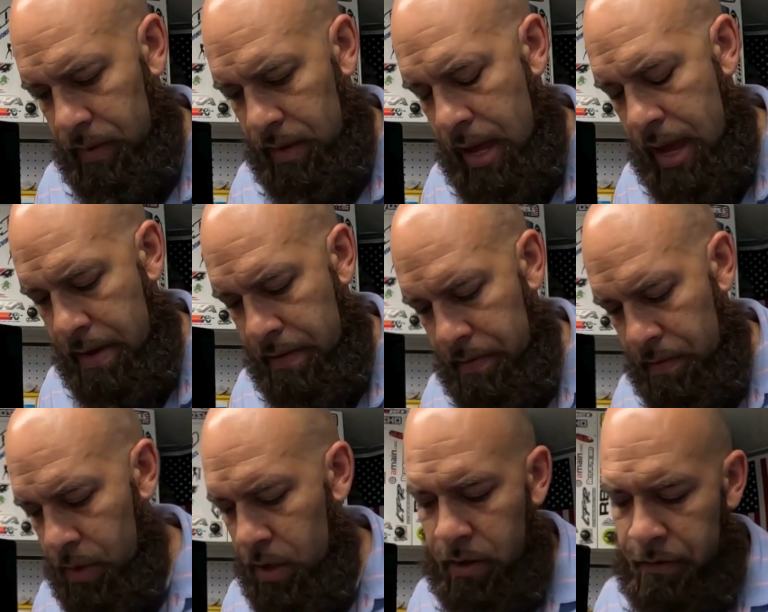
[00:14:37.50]
yeah,
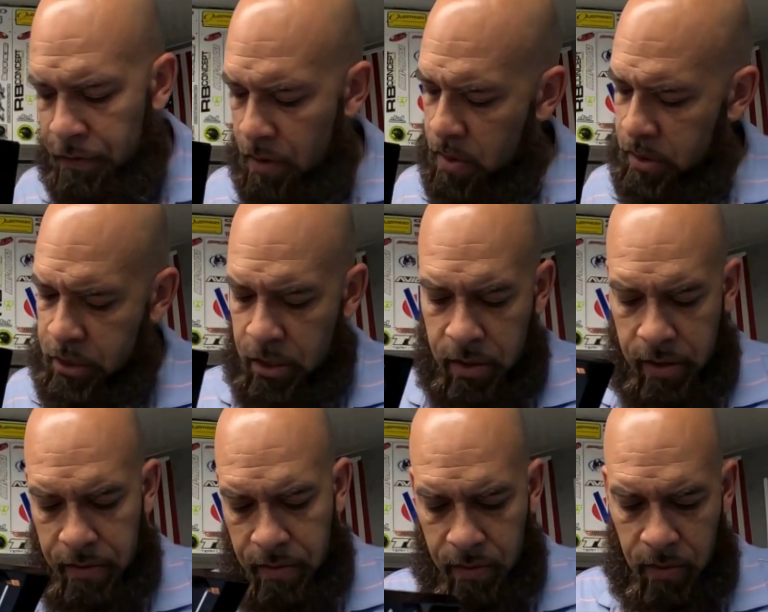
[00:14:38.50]
we're looking forward to it.
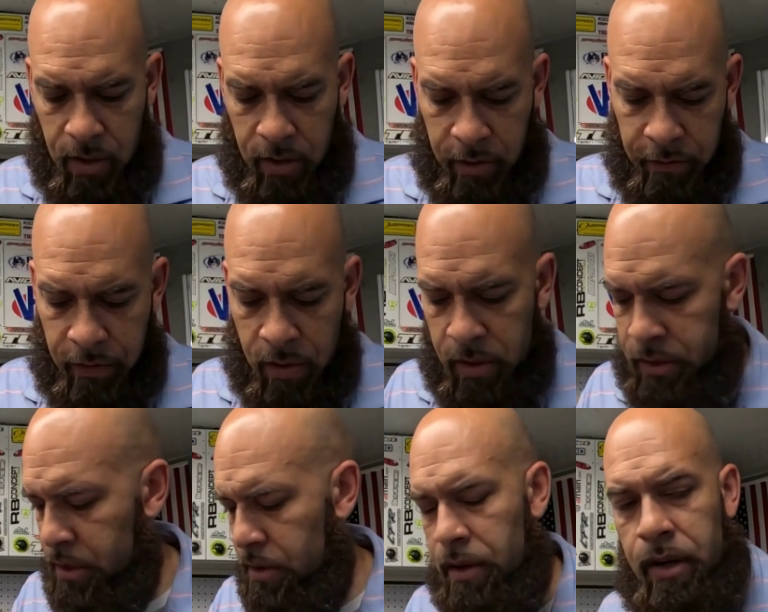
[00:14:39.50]
We're looking forward
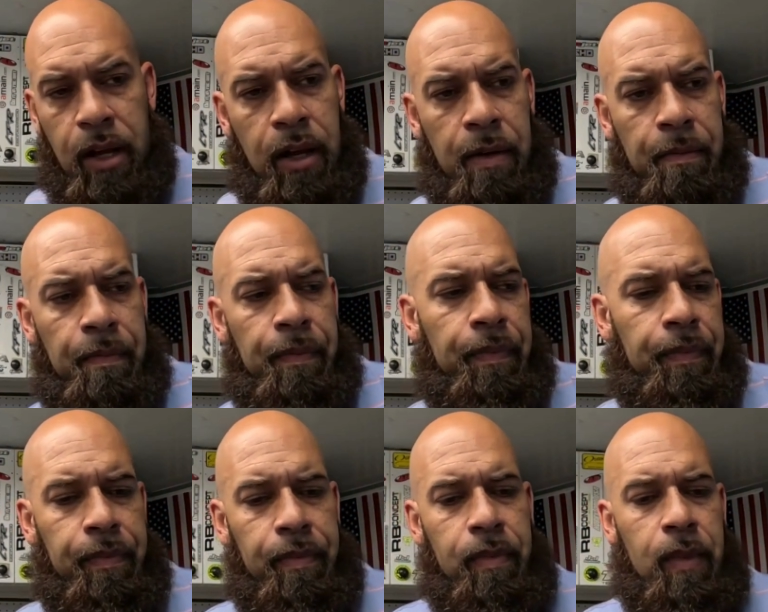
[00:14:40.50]
to it.
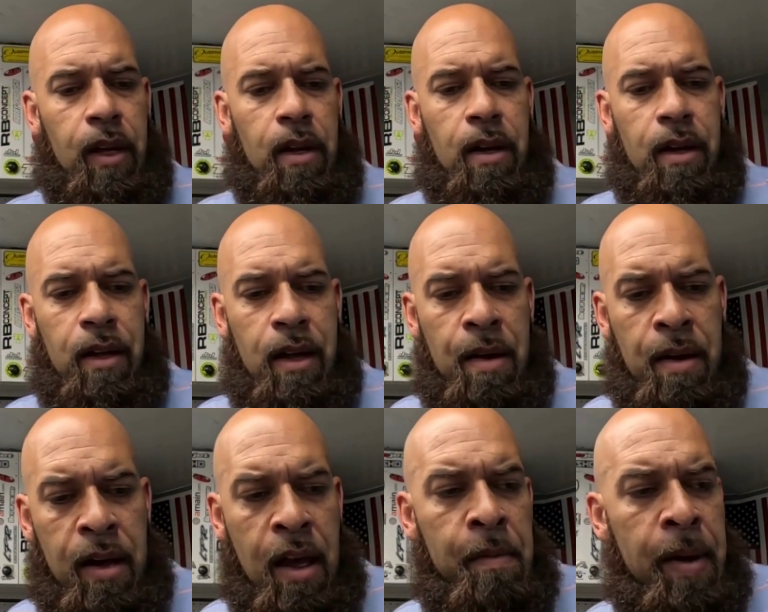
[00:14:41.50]

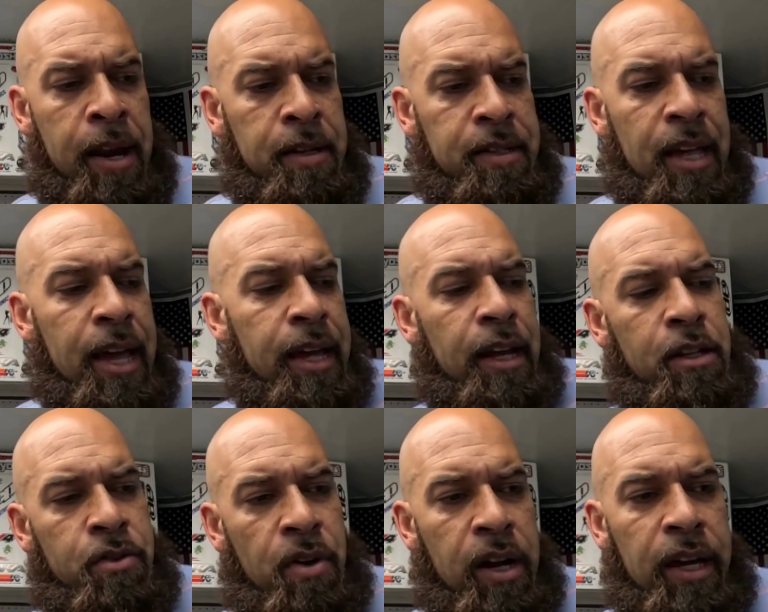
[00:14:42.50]
Everybody's saying that
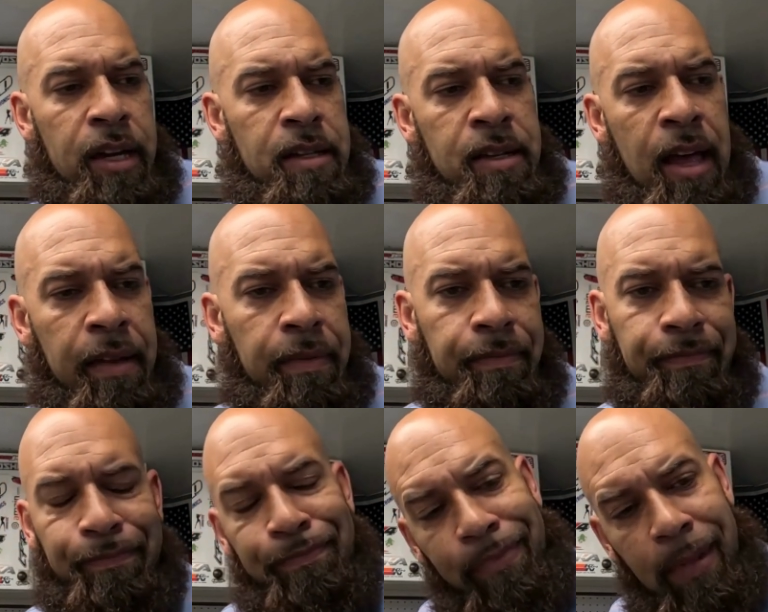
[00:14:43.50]
Truggy is that
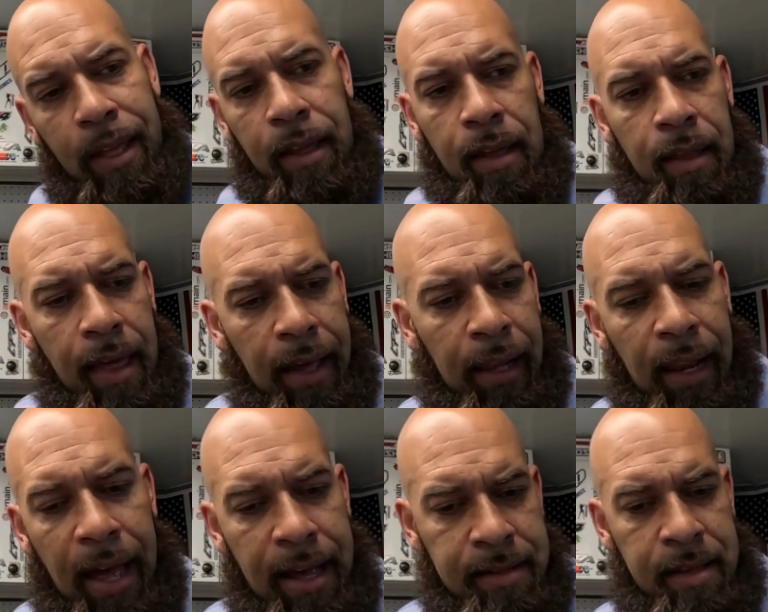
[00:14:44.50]

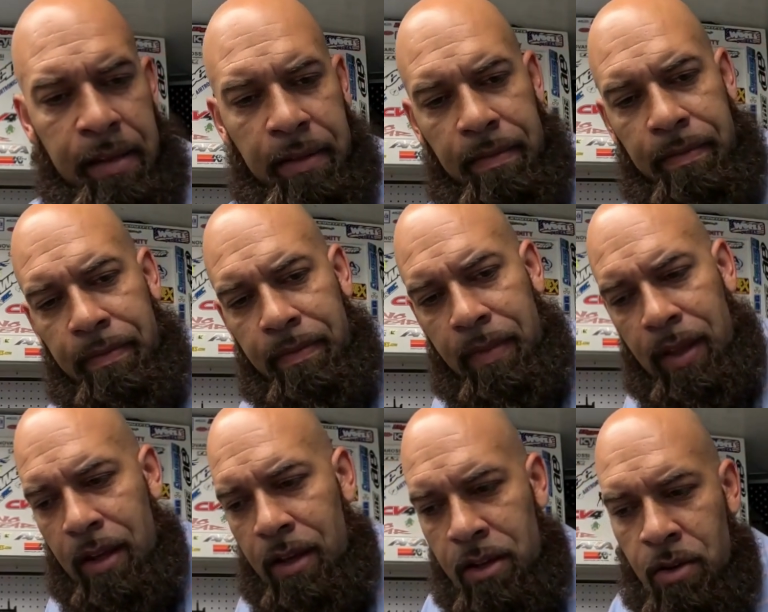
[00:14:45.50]
class that
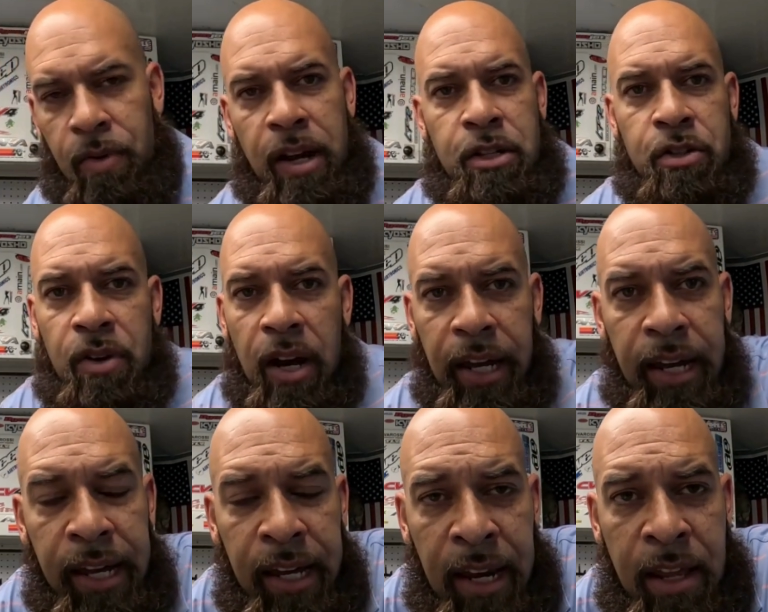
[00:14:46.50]
you race
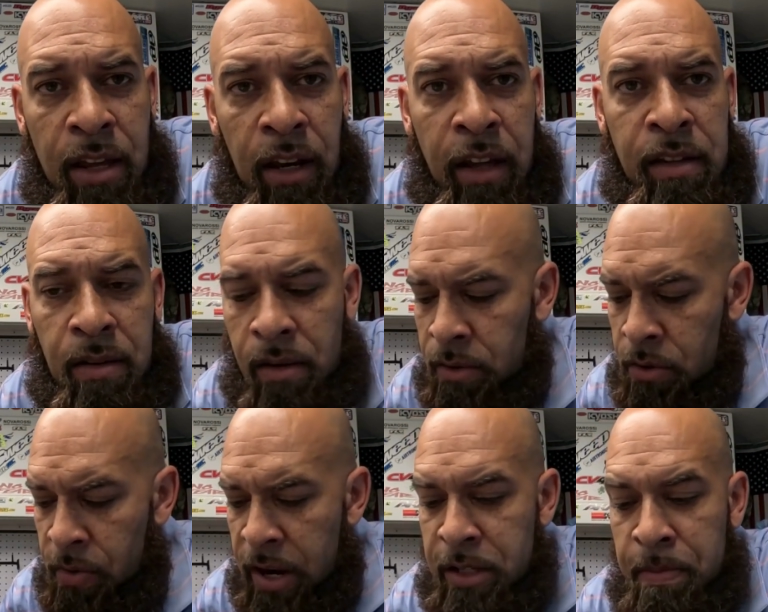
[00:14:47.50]
Truggy and then you
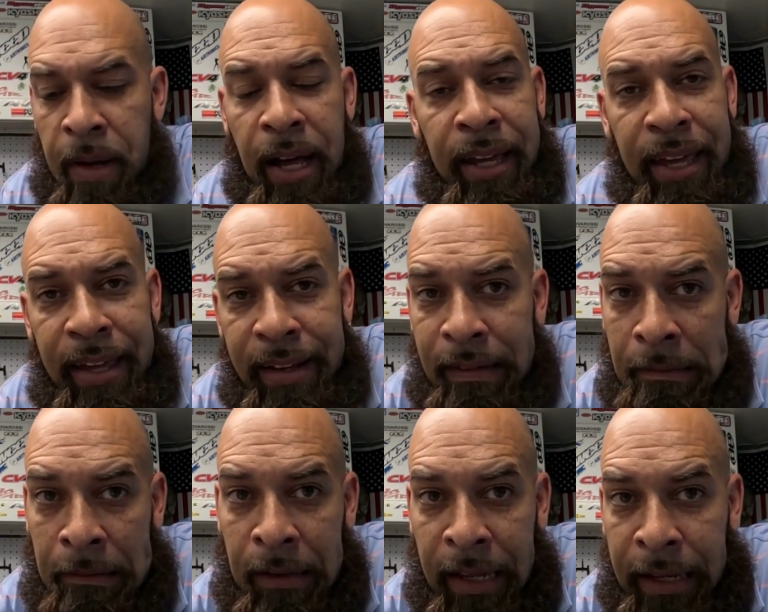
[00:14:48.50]
race Buggy, and
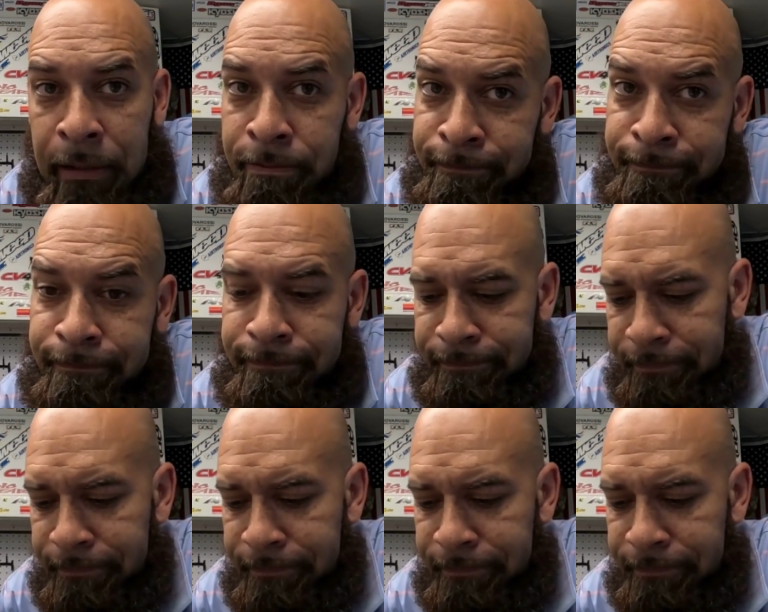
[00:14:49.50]
you're like, I